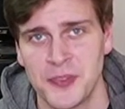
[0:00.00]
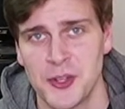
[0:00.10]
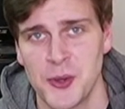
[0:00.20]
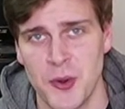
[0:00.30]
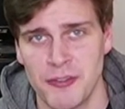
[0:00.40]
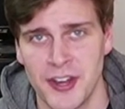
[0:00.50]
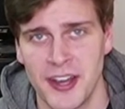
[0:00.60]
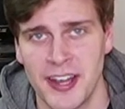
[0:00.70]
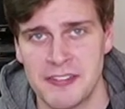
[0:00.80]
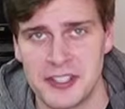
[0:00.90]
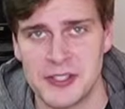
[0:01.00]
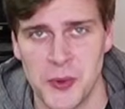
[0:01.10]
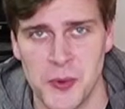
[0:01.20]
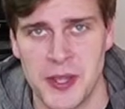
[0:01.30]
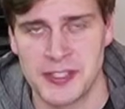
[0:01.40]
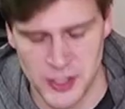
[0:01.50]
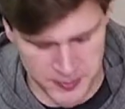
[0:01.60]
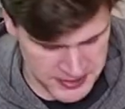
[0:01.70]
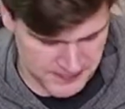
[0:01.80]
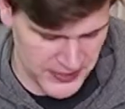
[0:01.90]
Chord 5 is always
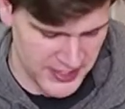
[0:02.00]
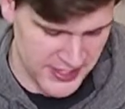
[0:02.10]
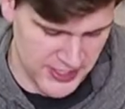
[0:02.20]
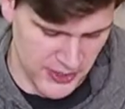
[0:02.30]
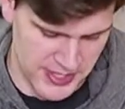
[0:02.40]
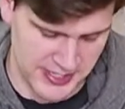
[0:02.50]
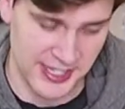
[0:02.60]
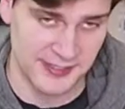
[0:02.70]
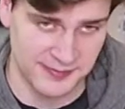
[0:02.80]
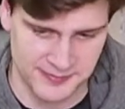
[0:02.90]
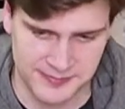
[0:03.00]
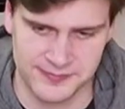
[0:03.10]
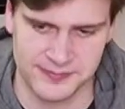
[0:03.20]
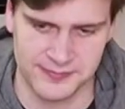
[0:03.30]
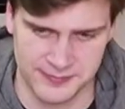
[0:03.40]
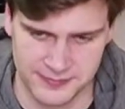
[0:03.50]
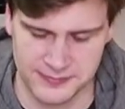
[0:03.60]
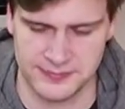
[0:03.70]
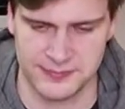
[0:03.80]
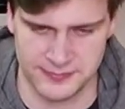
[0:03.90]
dominant. So in this case,
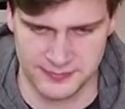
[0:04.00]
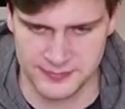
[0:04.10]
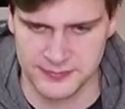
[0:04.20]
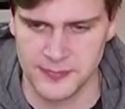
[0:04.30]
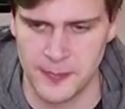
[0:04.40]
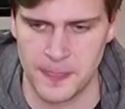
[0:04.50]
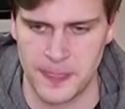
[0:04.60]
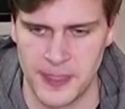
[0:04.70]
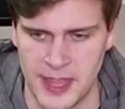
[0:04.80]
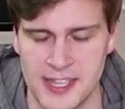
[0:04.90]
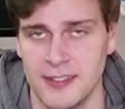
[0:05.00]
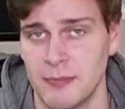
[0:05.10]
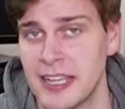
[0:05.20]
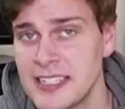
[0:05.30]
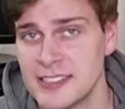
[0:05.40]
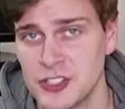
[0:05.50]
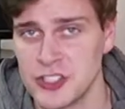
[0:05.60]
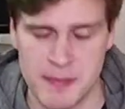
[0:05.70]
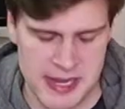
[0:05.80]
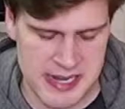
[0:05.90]
now he didn't just
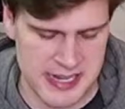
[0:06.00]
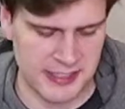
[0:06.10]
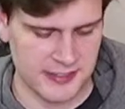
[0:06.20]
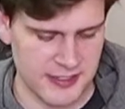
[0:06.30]
mean in